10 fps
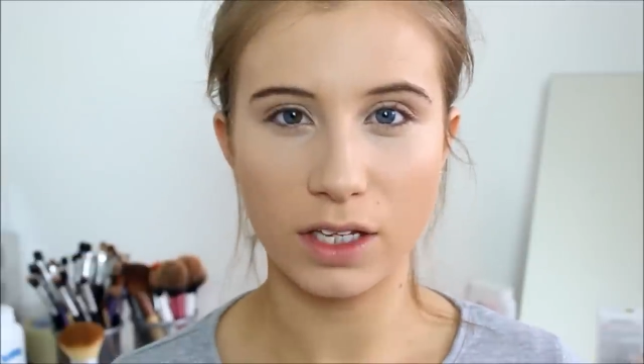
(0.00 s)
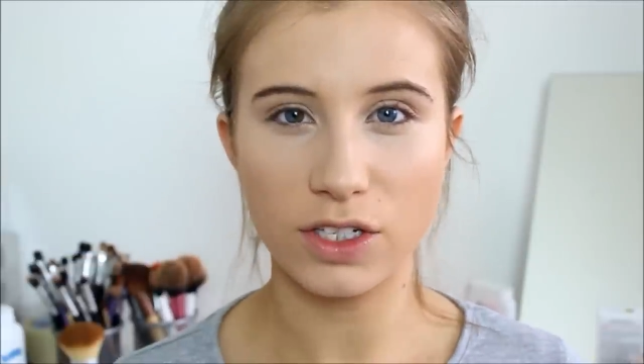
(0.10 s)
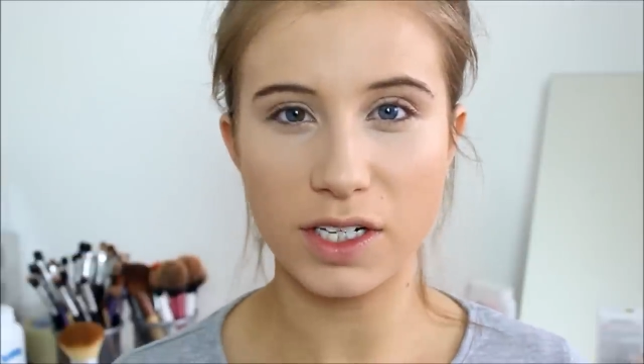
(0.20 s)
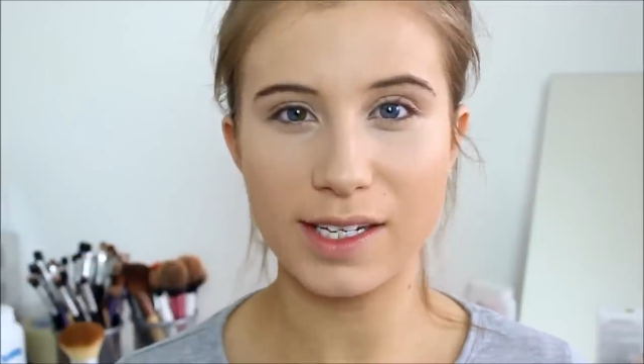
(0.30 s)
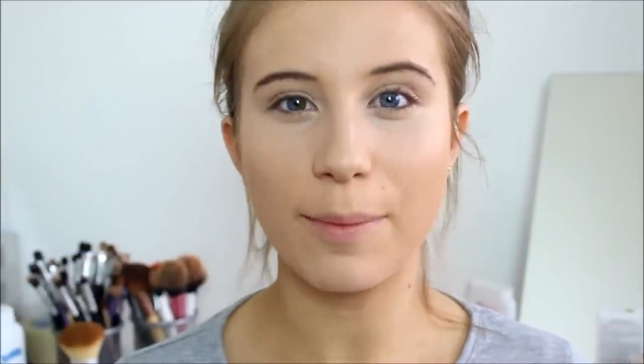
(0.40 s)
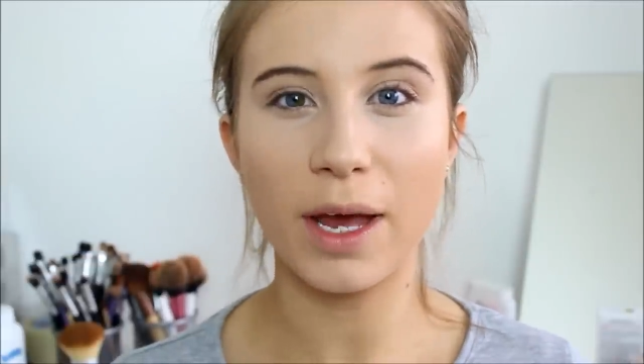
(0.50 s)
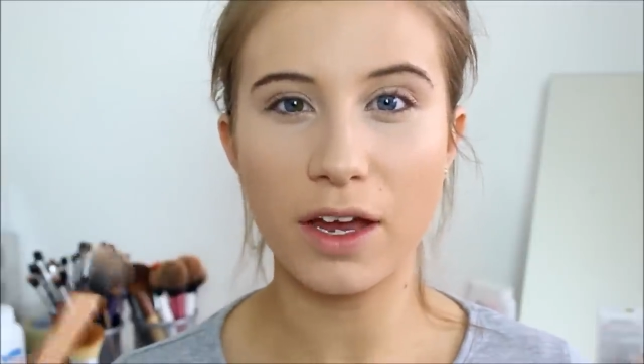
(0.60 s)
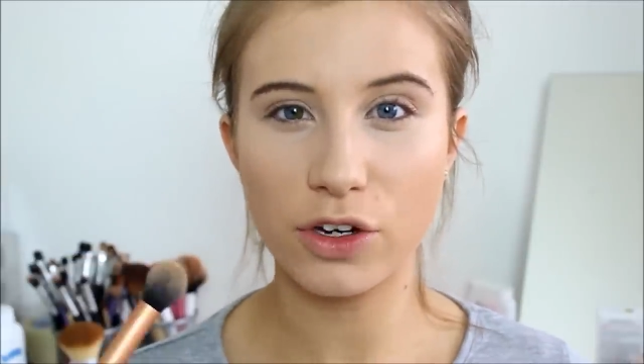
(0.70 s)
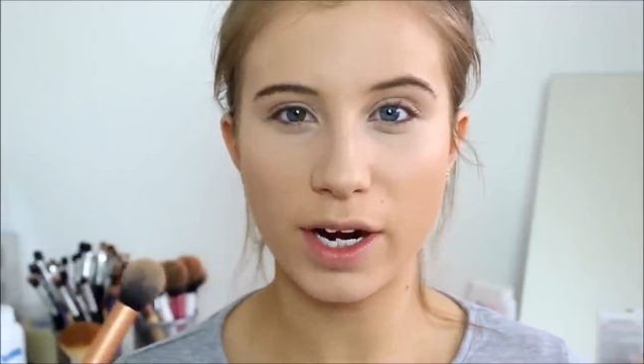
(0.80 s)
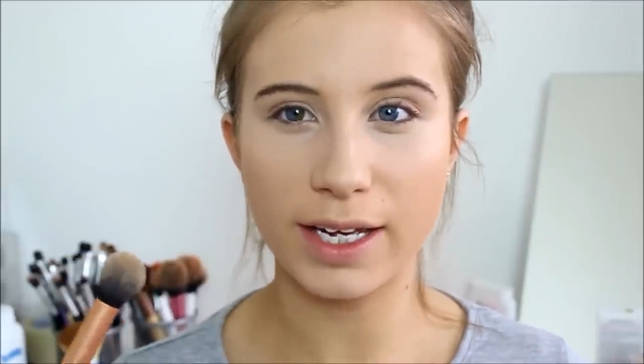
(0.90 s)
So to set my
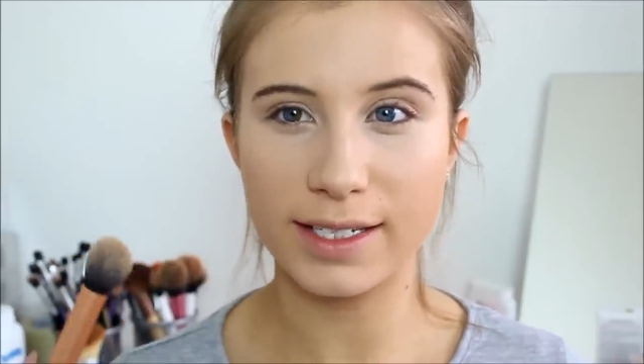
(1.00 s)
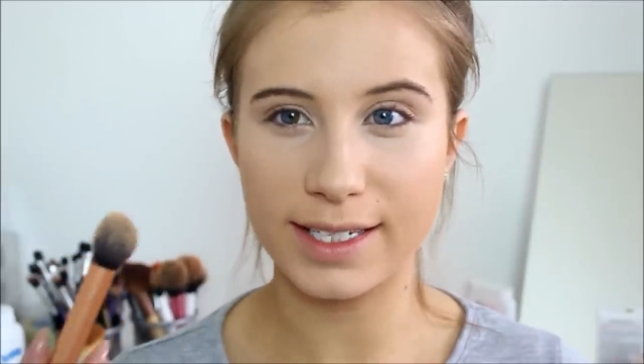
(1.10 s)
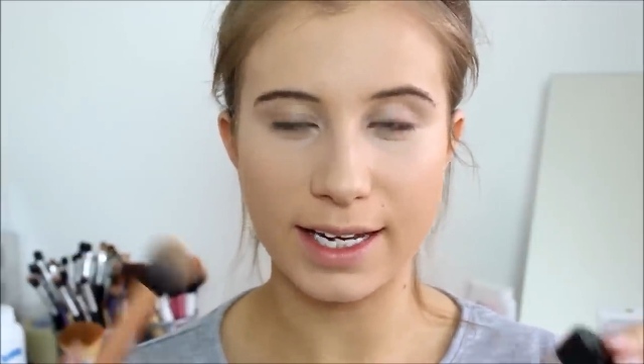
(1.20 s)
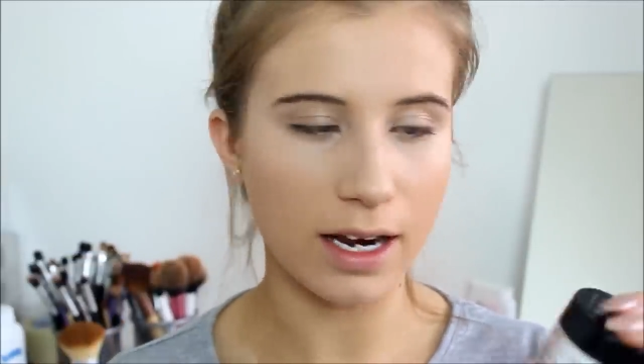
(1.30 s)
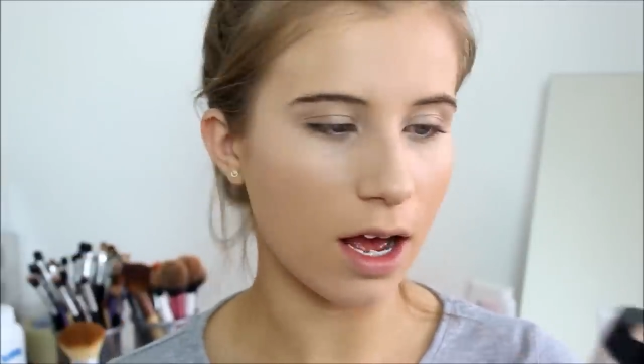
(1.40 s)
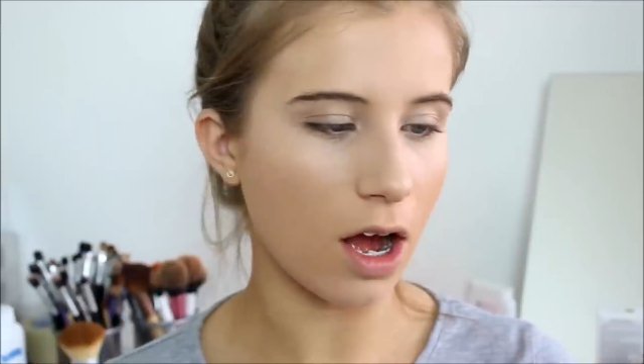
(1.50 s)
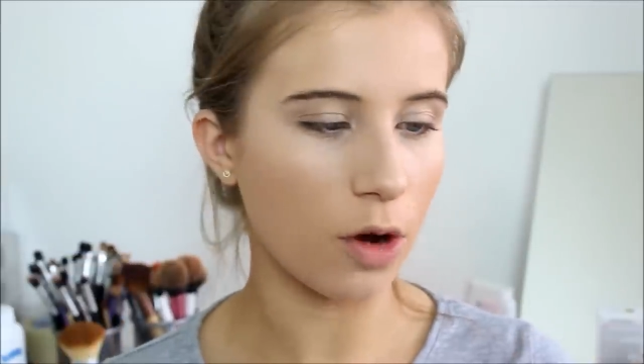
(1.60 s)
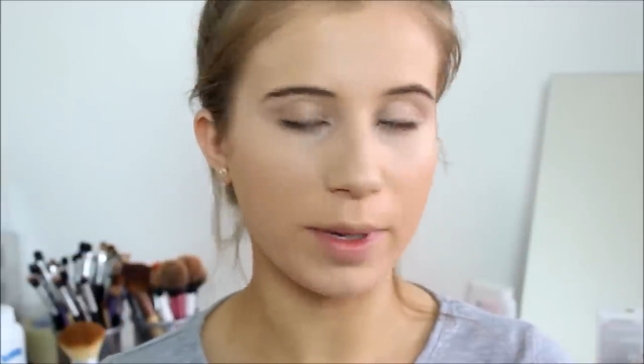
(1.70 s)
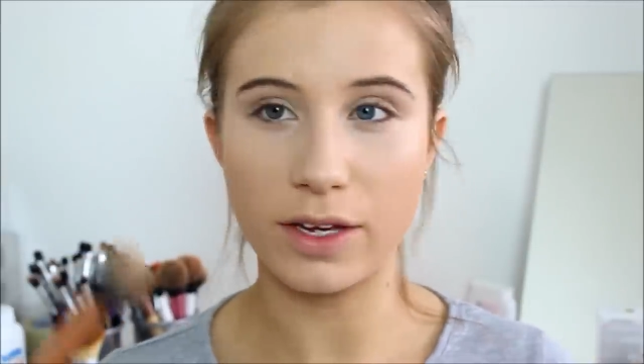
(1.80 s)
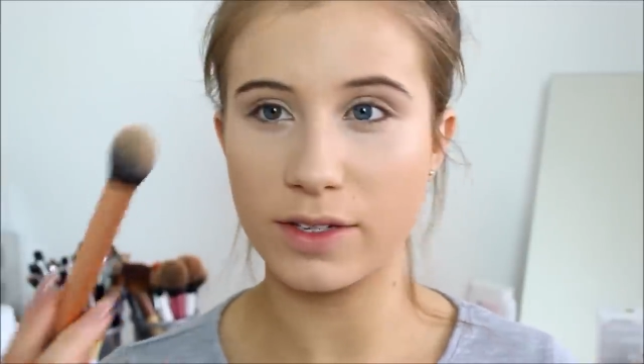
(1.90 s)
under eye concealer,
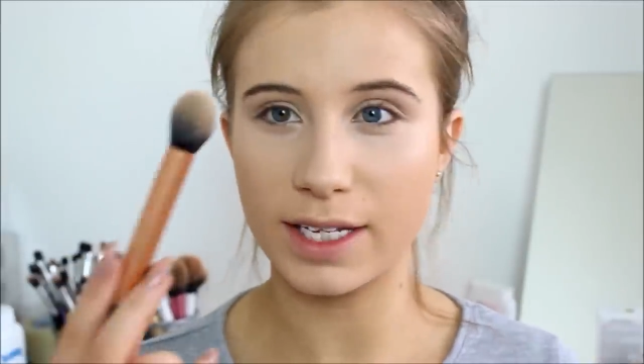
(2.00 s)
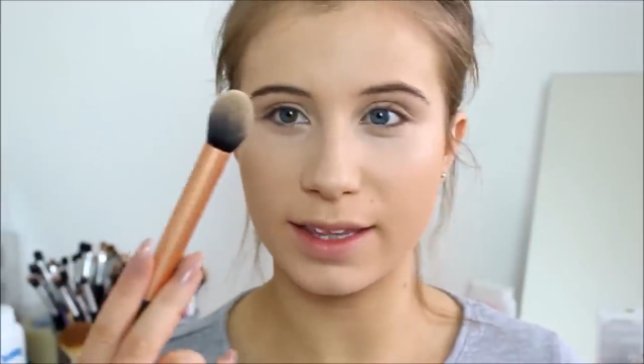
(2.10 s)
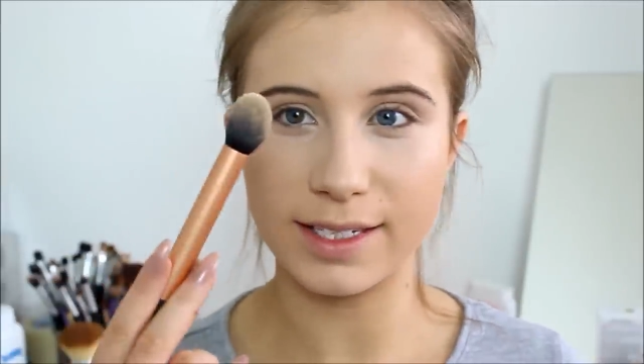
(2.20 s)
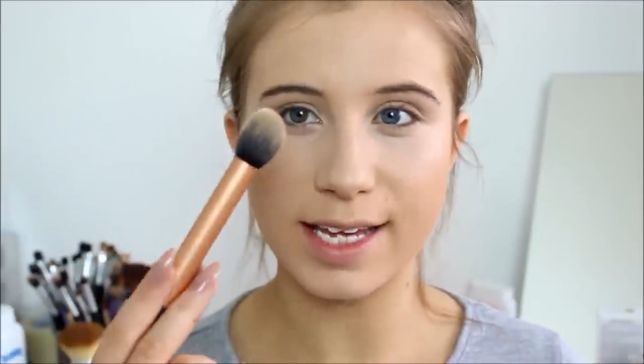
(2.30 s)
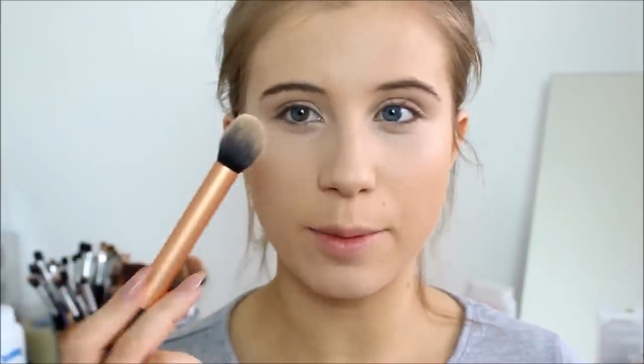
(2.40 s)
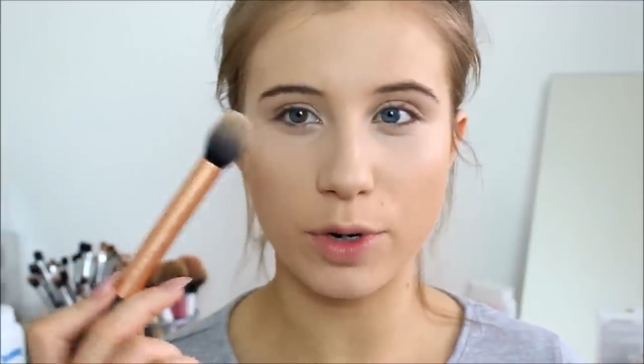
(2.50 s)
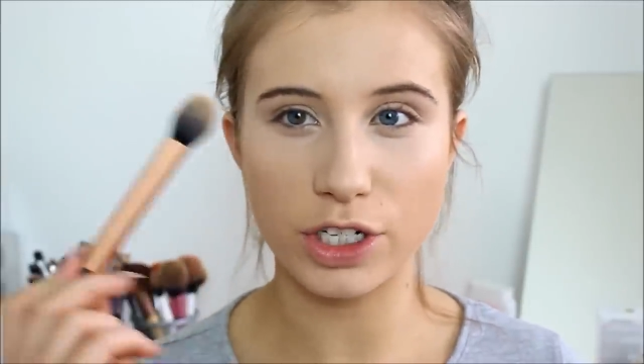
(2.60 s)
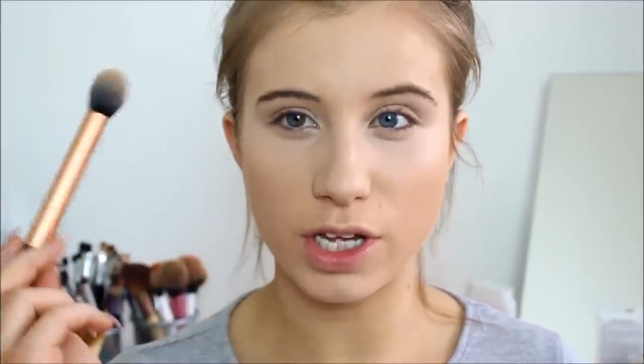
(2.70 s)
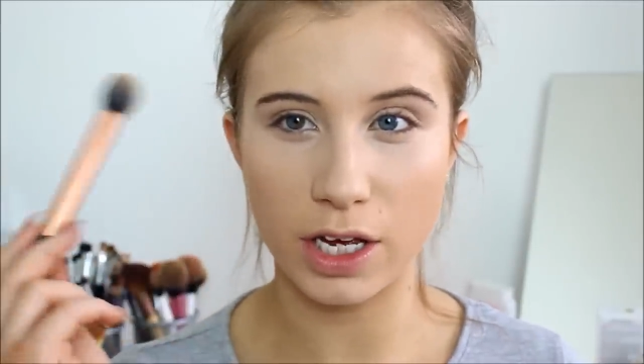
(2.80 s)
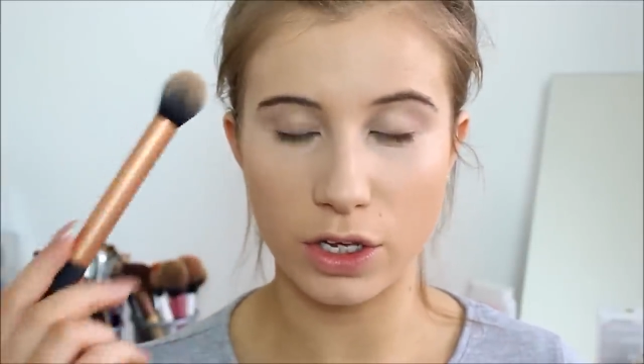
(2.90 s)
I'll be using the same
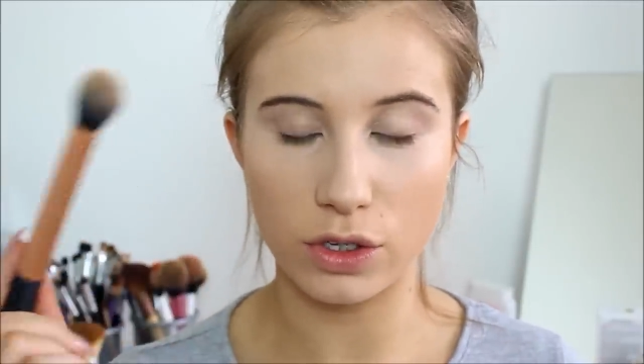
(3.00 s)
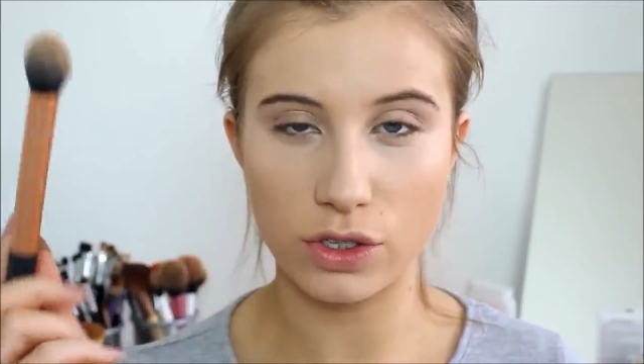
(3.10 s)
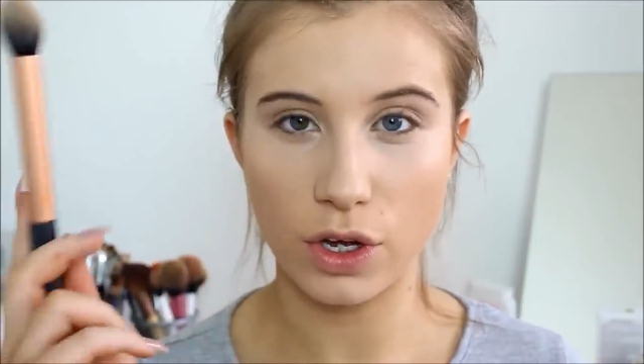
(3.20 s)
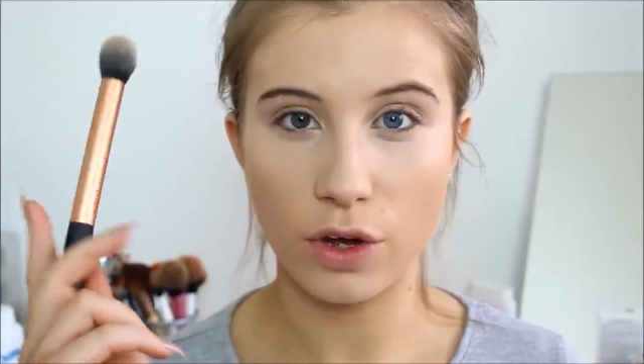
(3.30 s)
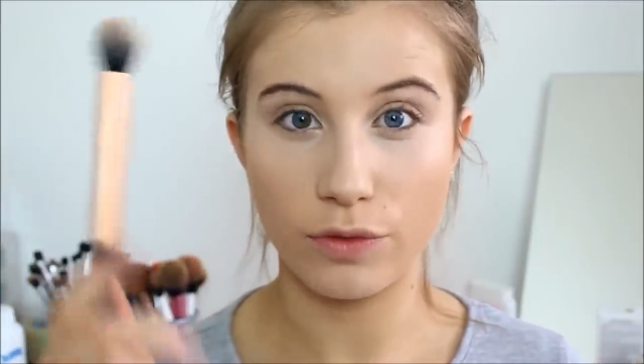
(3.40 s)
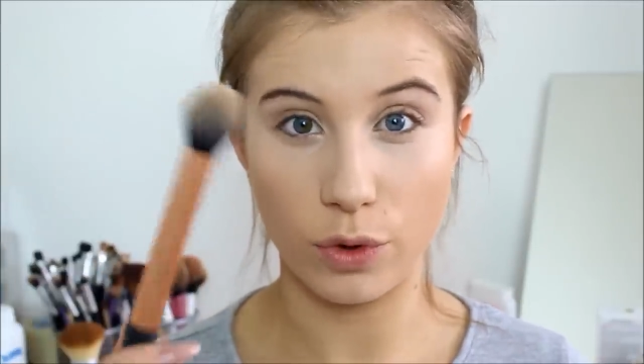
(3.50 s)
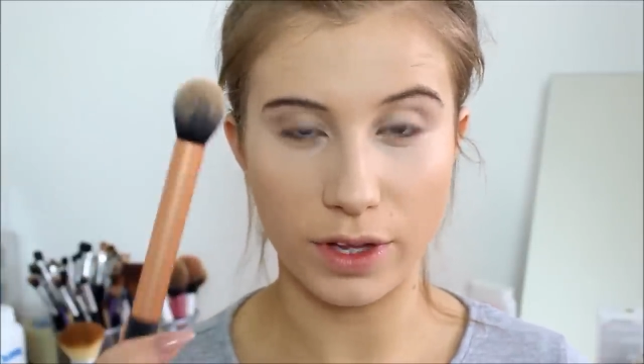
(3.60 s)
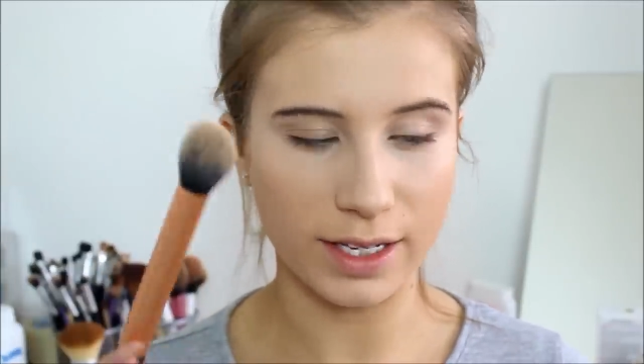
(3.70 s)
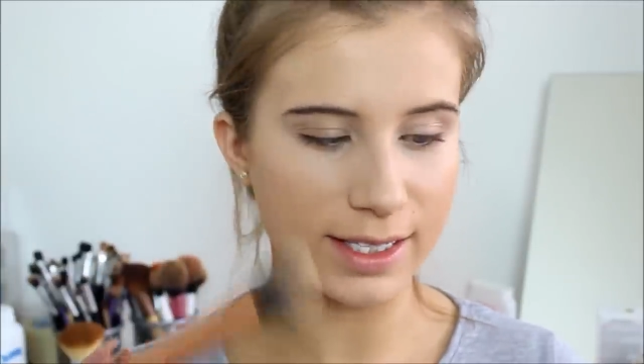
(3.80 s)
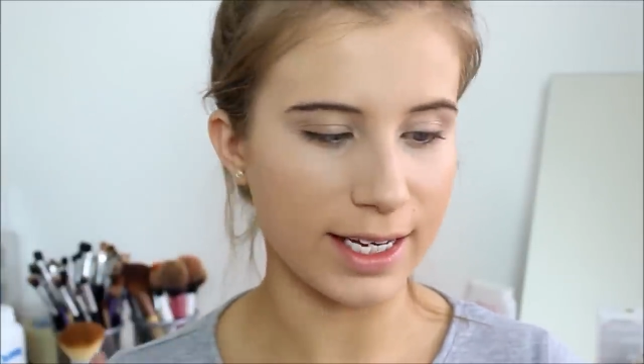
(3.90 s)
brush that I used for
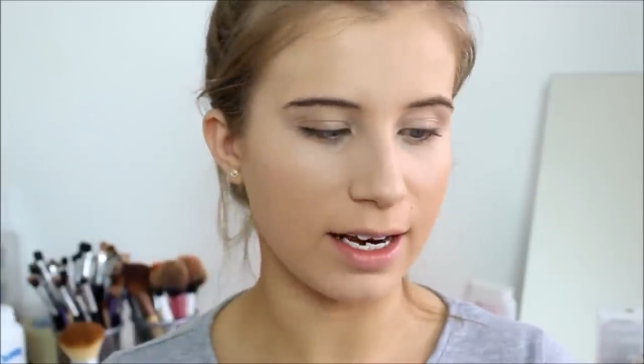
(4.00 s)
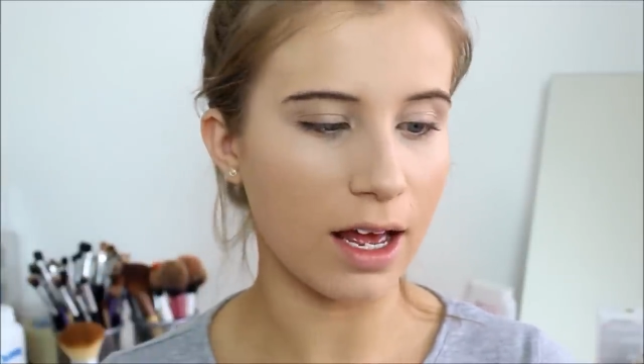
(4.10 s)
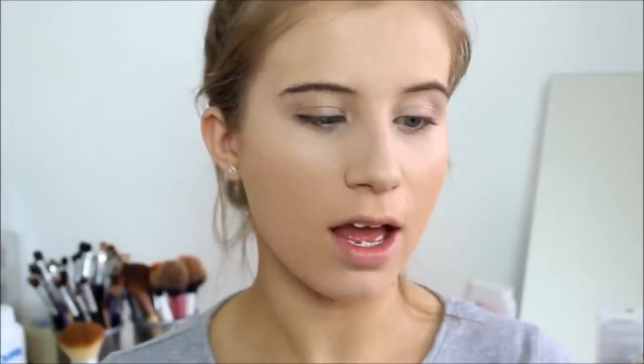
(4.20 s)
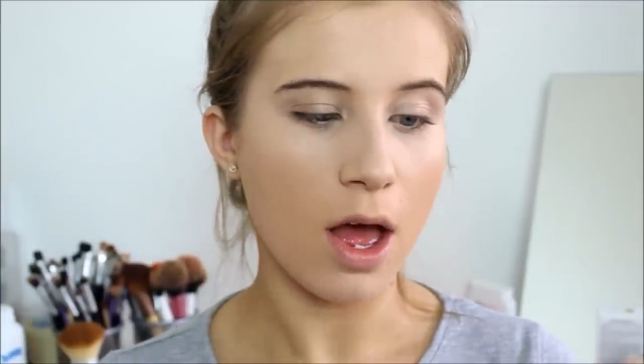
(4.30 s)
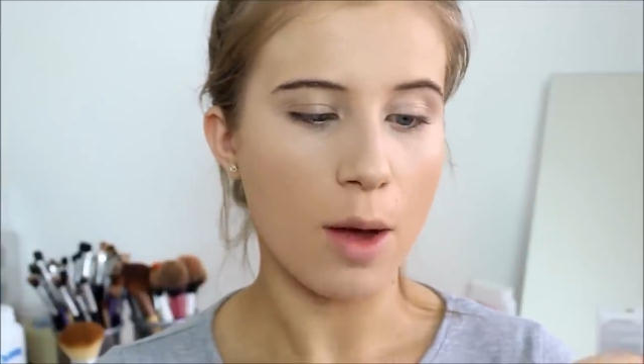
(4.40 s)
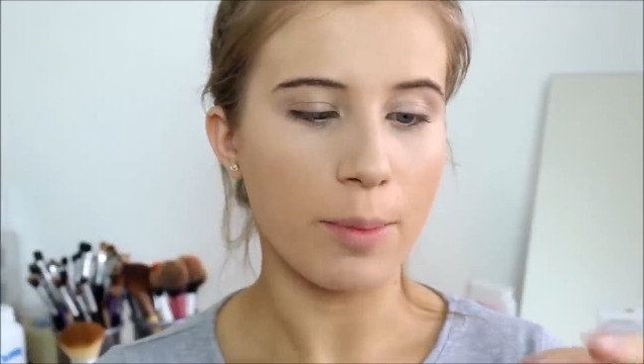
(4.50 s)
the concealer,